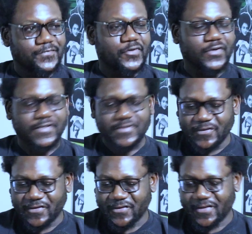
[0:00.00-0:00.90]
Boris
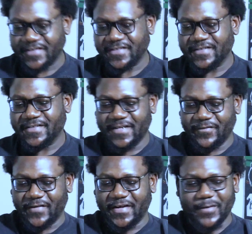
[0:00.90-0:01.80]
Johnson and
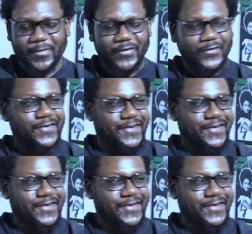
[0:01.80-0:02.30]
David Cameron.